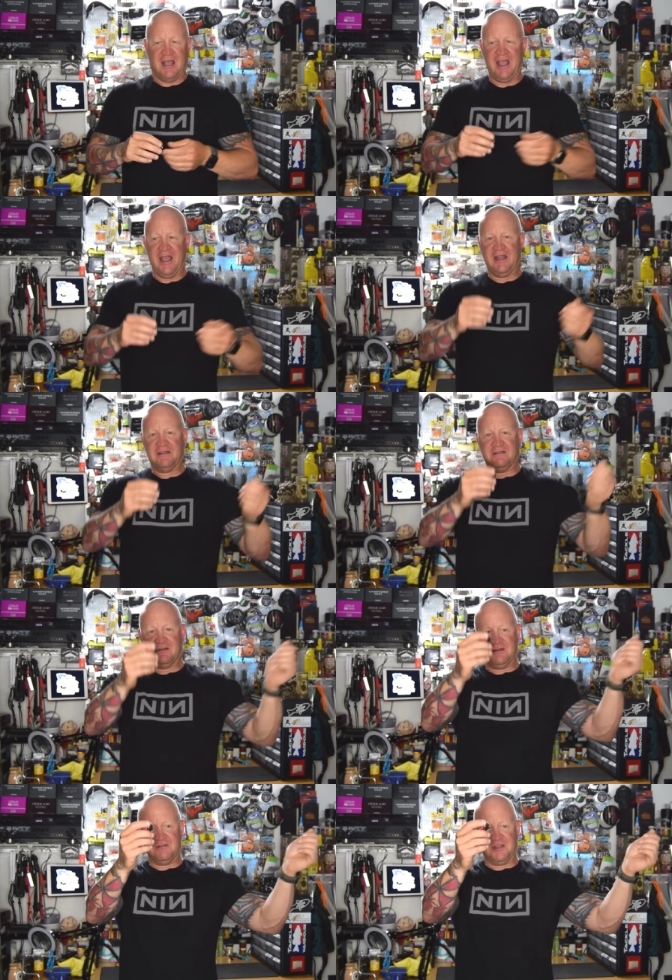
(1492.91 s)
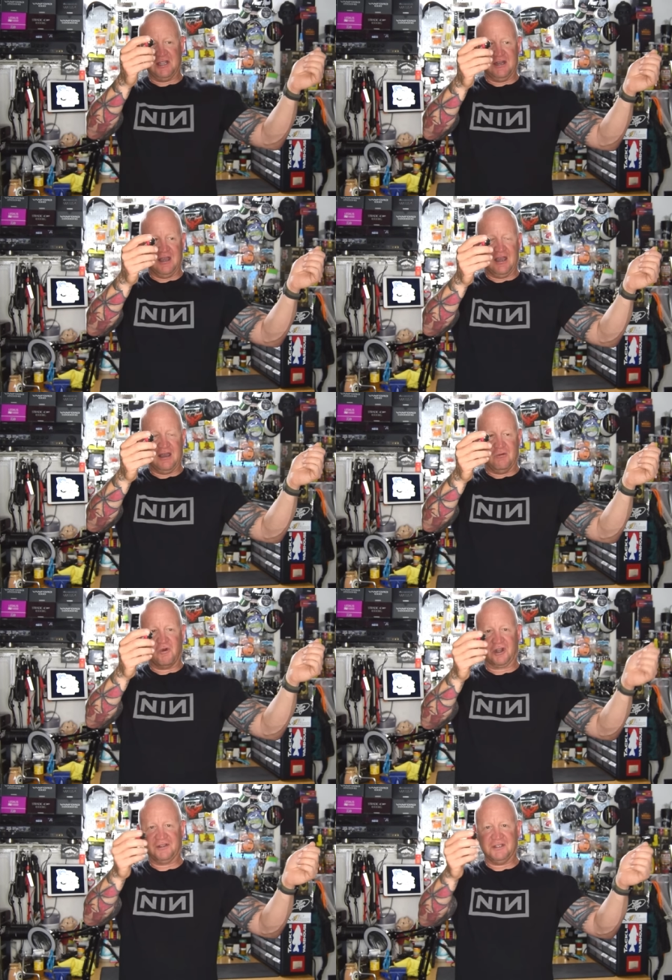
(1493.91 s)
and you can
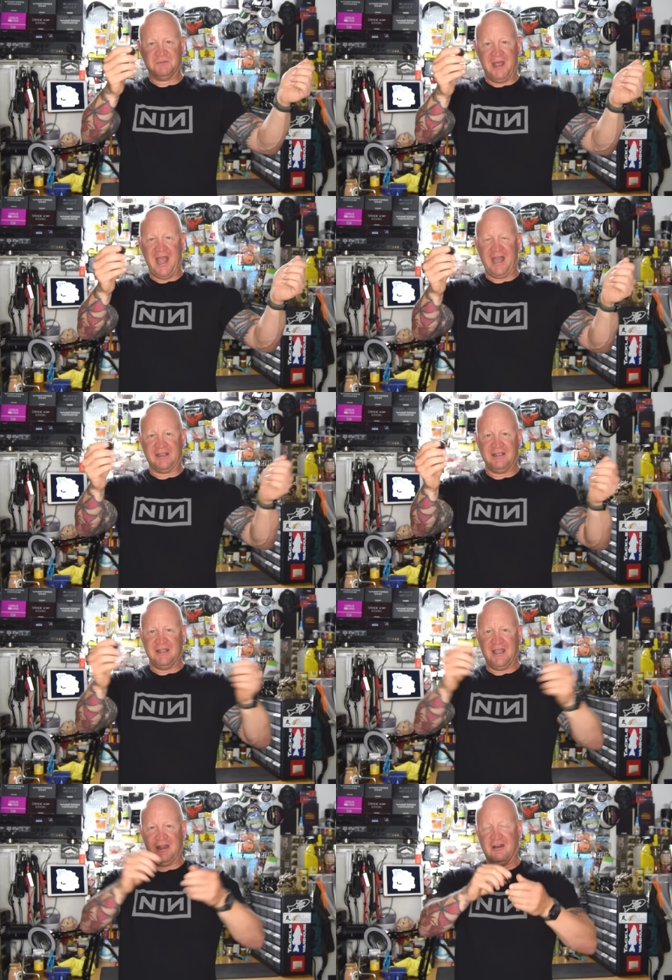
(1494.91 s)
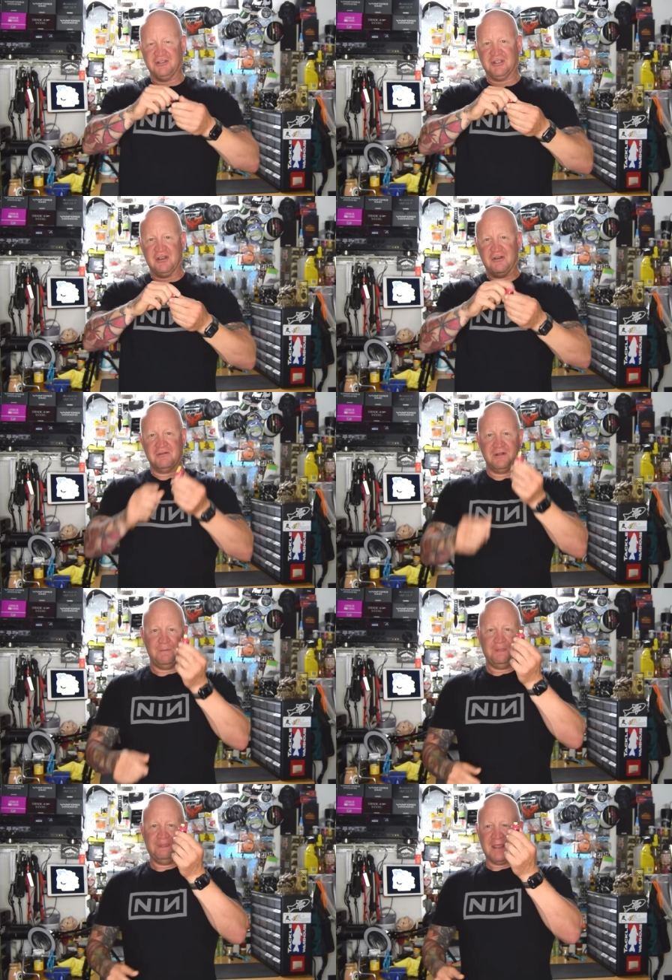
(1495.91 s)
work this back, and also
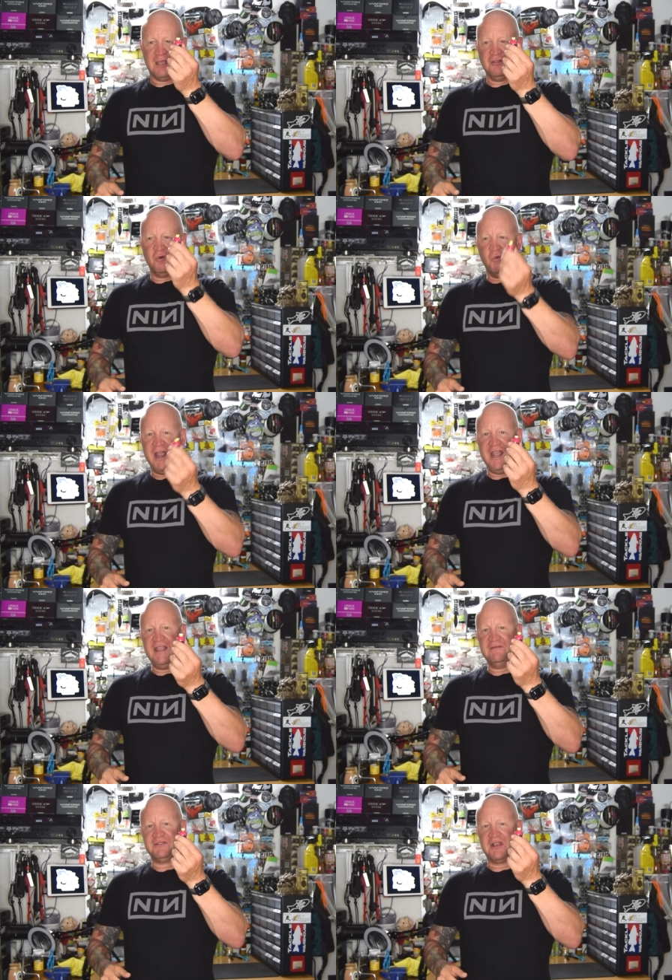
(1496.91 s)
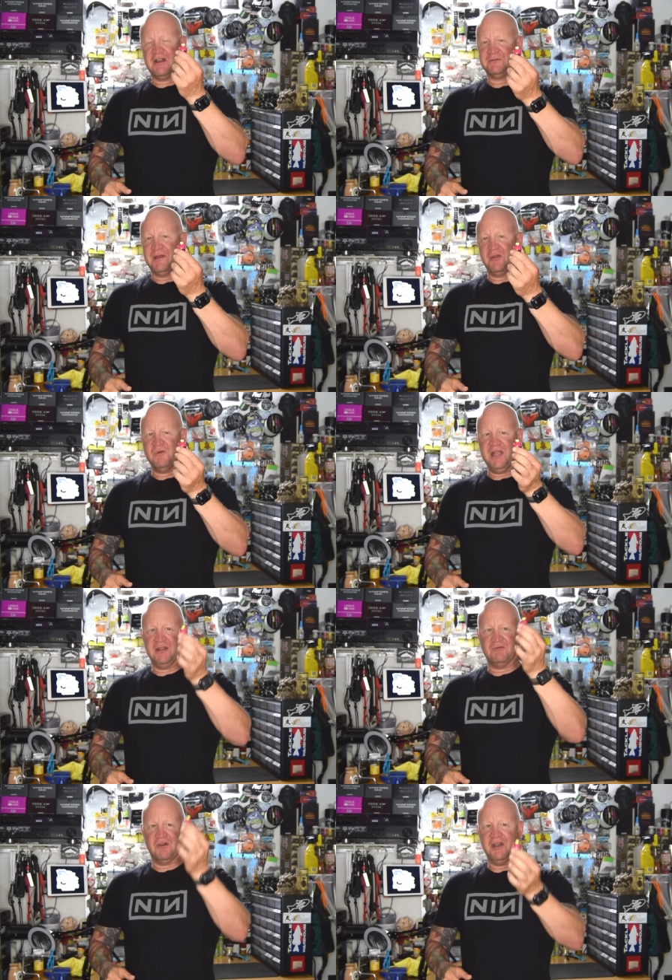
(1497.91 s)
the waves caused by the
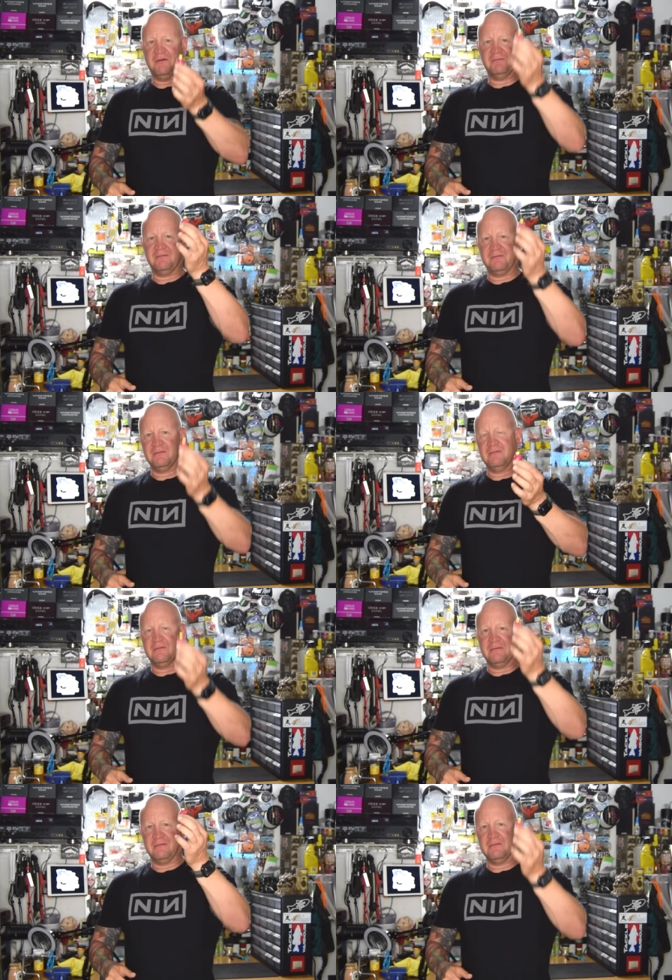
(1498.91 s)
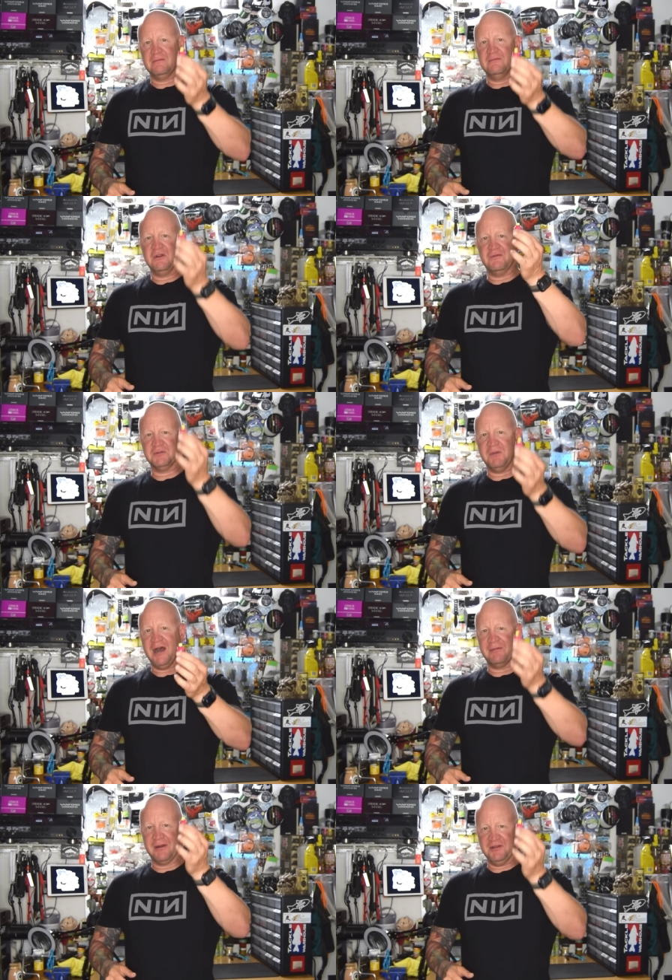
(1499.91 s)
wind will help move this
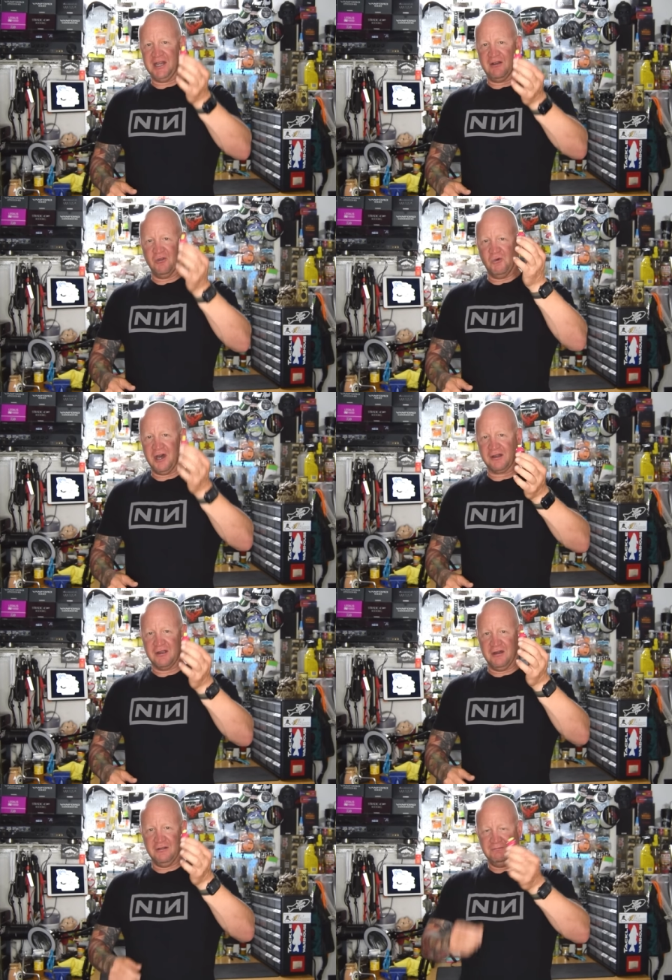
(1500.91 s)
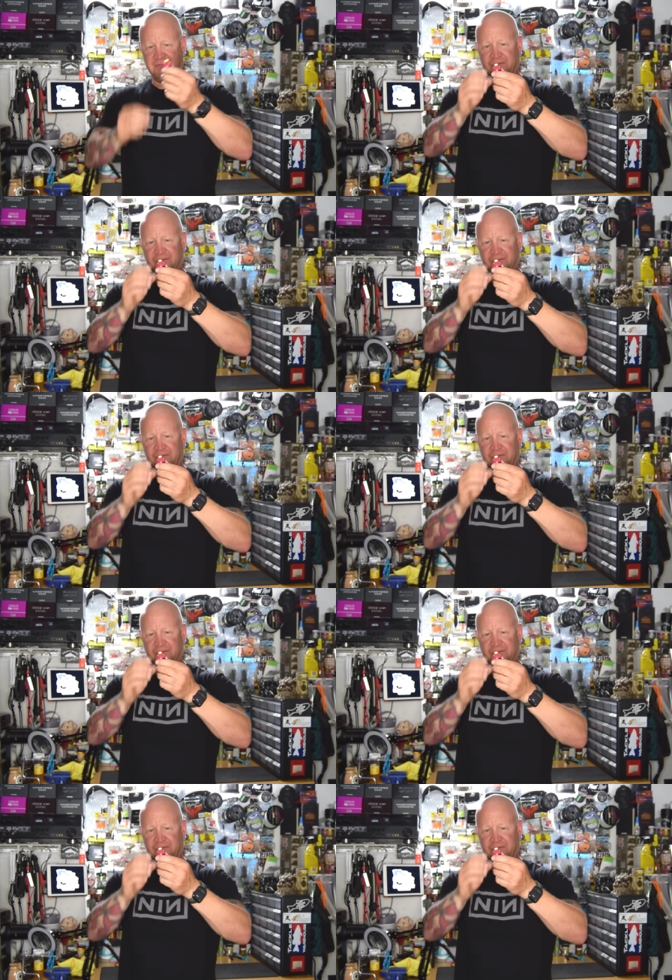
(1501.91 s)
bobber up and down in the water column,